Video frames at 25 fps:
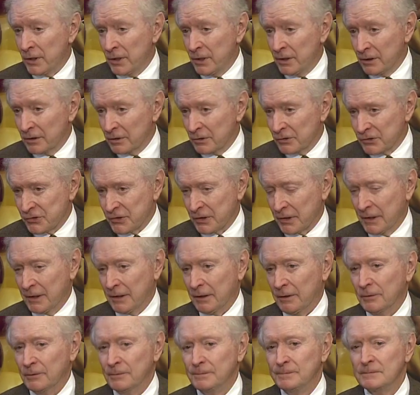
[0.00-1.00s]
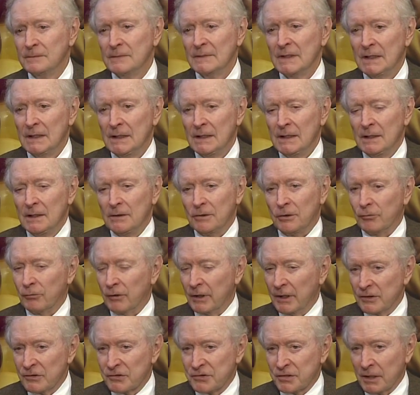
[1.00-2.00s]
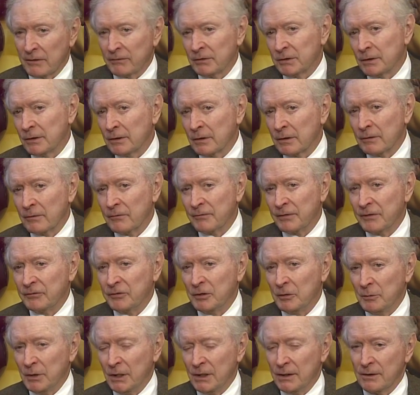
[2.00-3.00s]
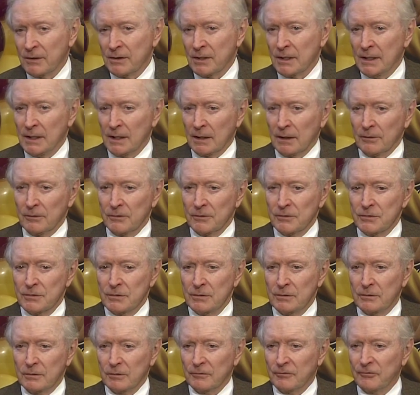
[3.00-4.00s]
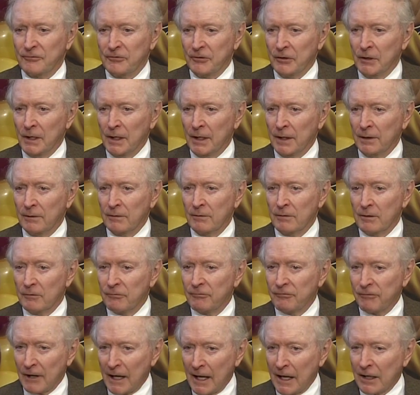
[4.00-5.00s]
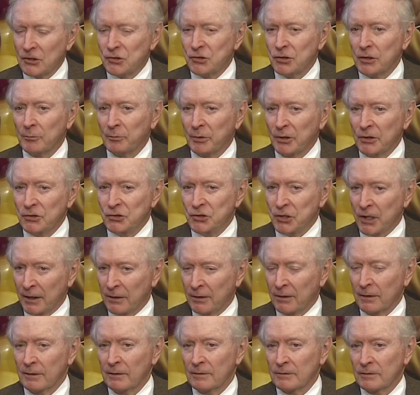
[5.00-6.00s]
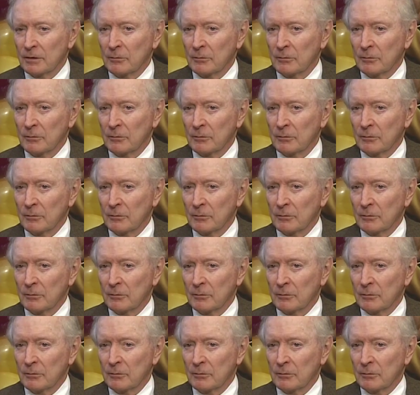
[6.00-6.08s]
years ago to raise $750 million to fund the flagship agenda